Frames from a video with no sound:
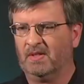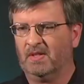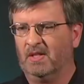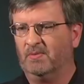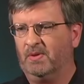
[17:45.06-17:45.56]

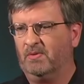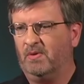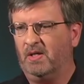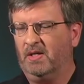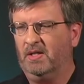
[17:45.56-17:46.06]
we were
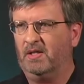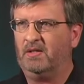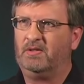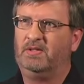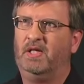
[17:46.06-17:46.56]
walking in
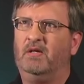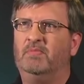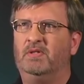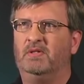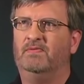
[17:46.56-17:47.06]
another
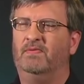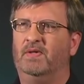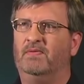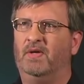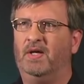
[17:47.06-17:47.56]
segment of,
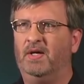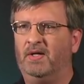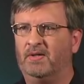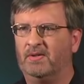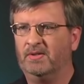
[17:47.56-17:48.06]
of
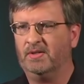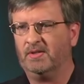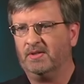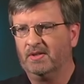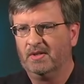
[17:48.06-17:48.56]
hell
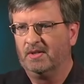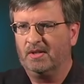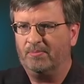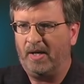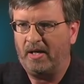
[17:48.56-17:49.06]
near
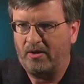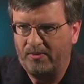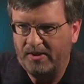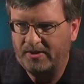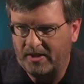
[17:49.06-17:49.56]
the back
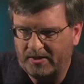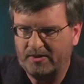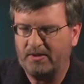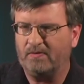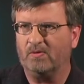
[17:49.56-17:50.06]

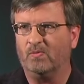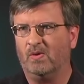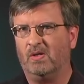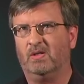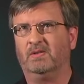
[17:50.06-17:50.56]
recesses of the
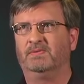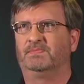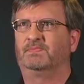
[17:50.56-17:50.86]
wall,